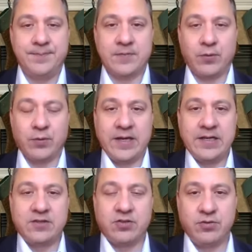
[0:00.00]

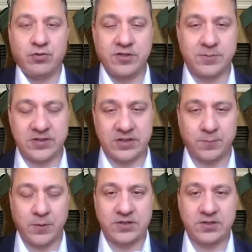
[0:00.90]
related to Christmas
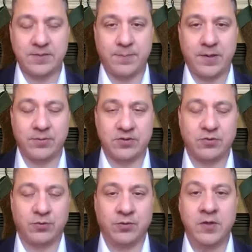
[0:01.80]
expressions in public
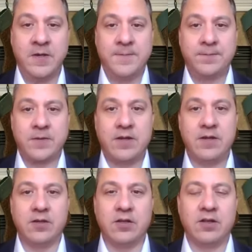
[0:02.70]
schools,
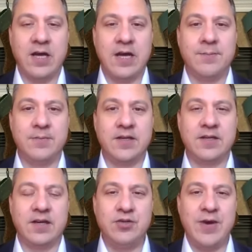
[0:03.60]

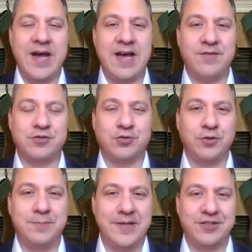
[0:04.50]
you have school
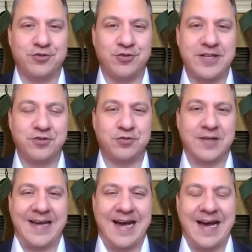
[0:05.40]
administrators sort
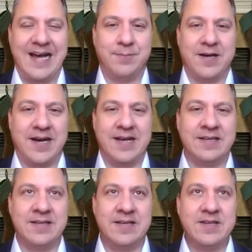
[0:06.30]
of hide
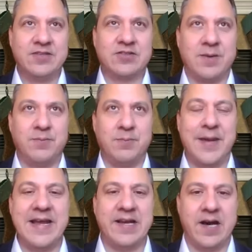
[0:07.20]
behind some
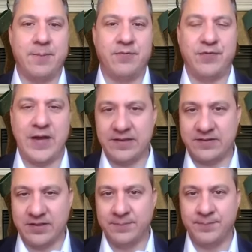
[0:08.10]
made up
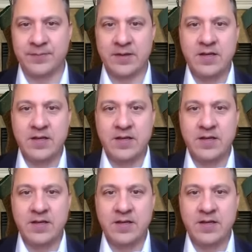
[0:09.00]
phantom